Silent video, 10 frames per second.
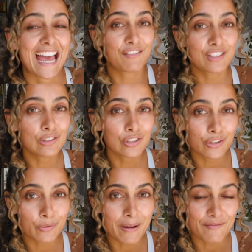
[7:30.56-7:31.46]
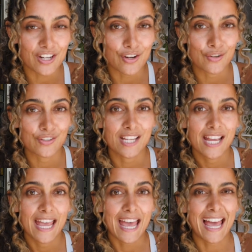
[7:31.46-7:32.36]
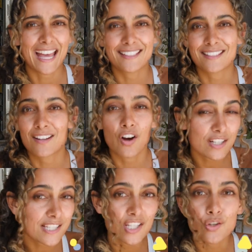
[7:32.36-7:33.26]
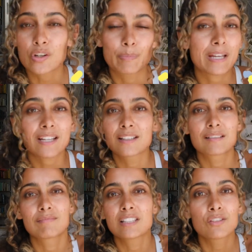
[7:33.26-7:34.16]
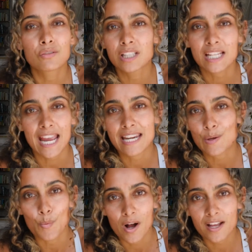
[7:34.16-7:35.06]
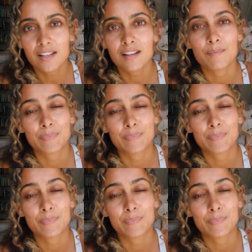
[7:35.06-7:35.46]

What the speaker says: have a little look through my videos, and honestly, you could pick literally any one,